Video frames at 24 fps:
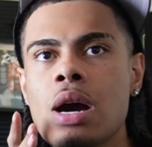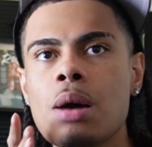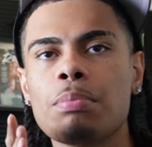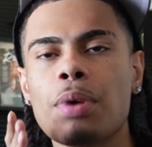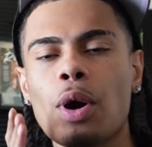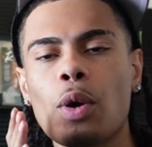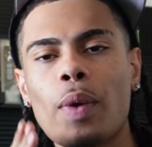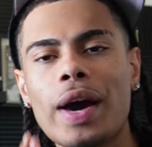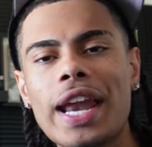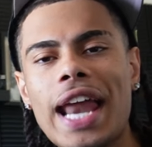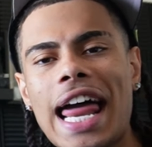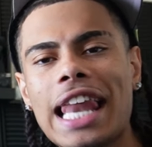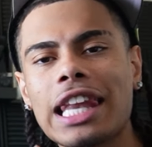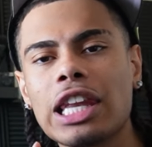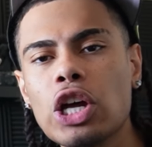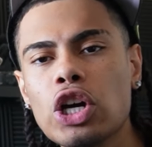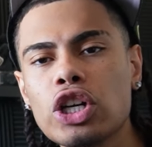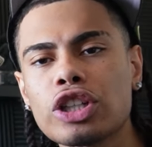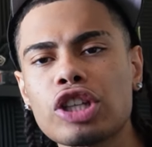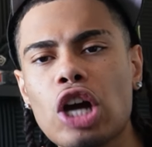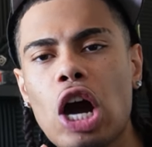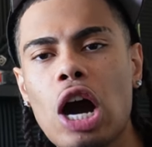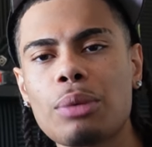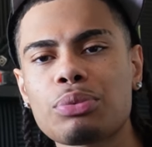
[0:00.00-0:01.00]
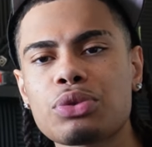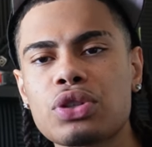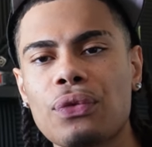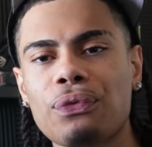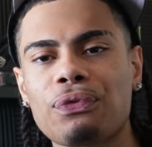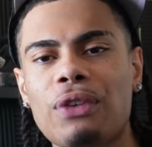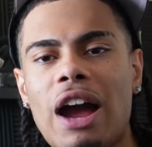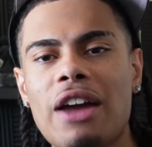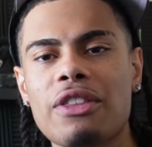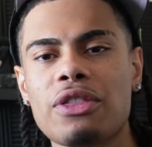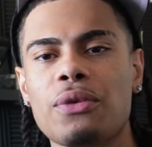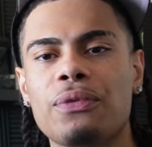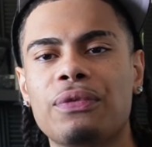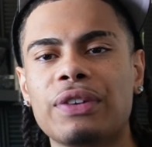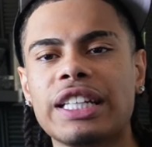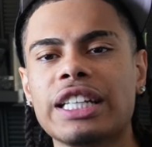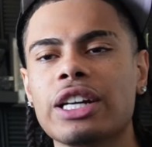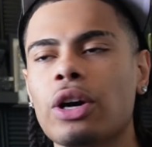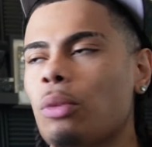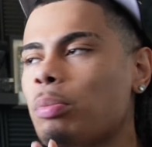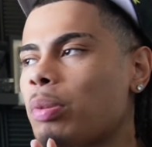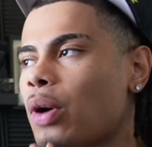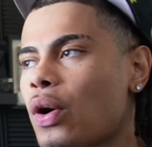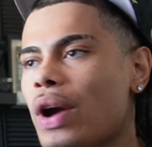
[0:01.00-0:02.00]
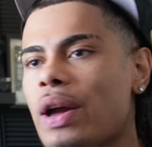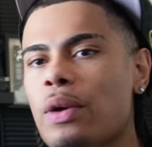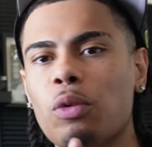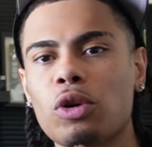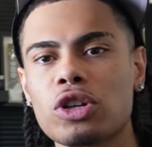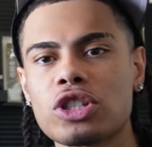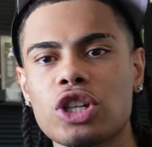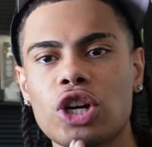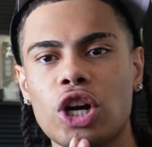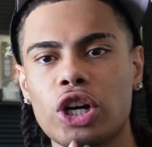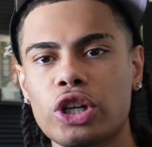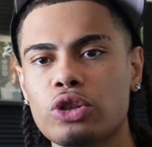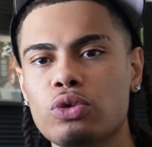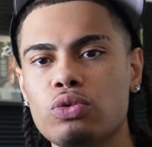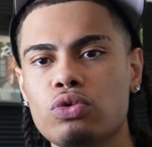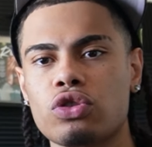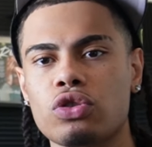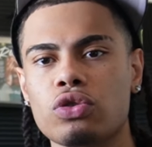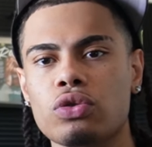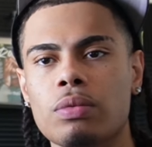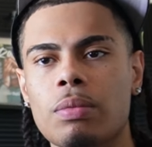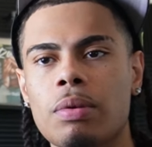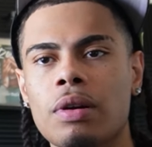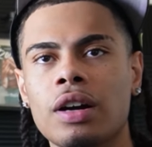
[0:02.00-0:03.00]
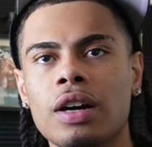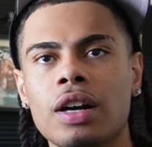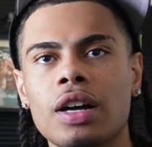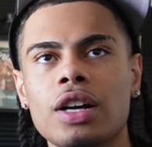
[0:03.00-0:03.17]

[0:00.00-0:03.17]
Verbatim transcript: But when I looked up to find the video, bro, it wasn't on YouTube.